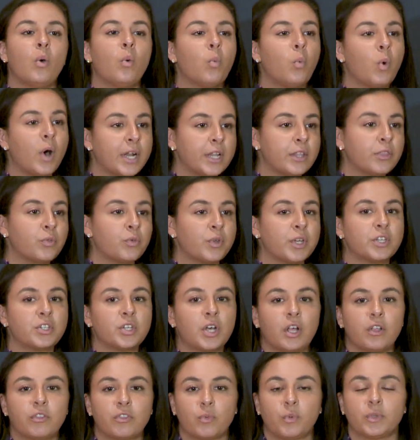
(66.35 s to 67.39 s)
One in three
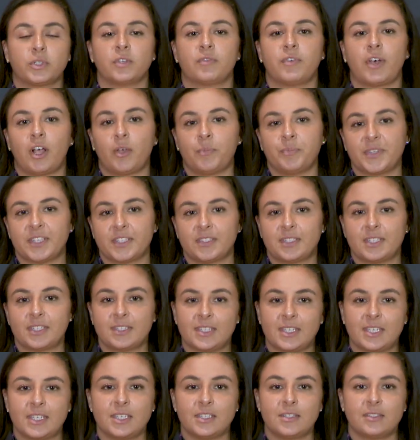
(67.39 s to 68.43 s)
adults will develop this
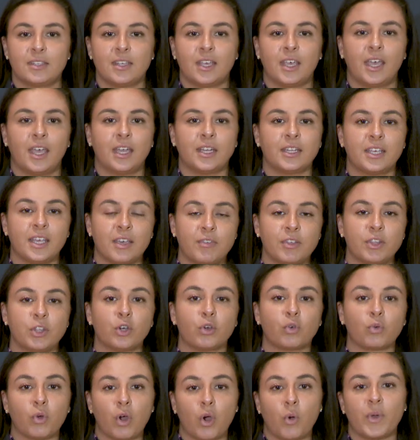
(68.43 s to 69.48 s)
disease, and given
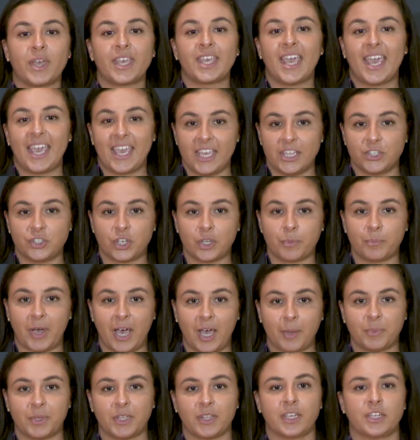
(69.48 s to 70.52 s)
the growing aging
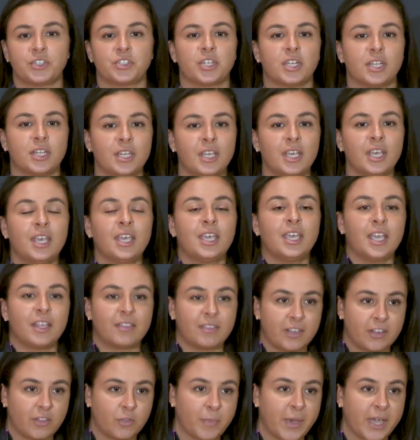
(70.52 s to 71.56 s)
population,
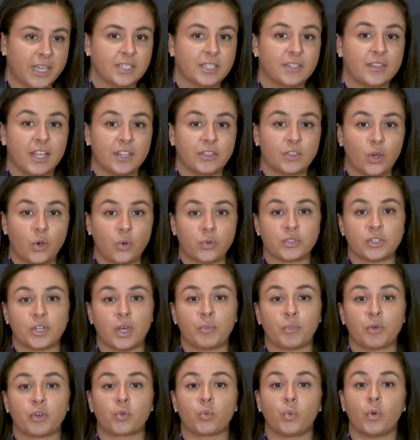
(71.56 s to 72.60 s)
it's expected that those
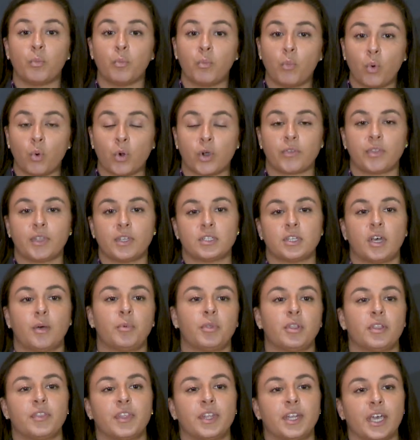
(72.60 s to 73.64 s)
numbers will more than
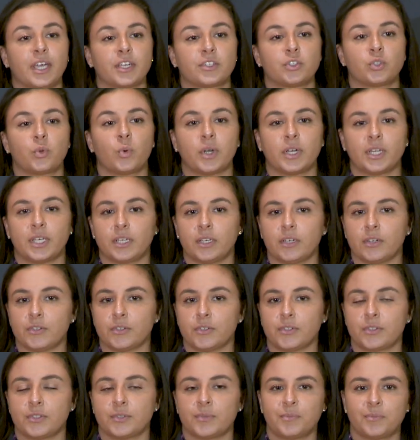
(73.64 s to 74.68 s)
double in the next 20
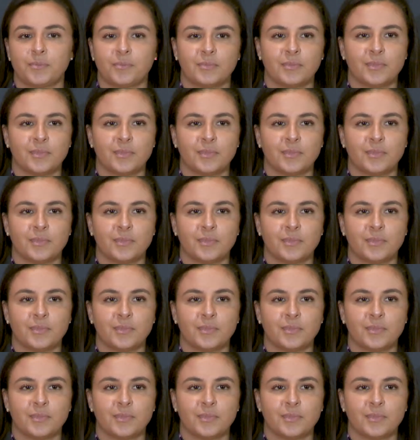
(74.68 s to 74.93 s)
years.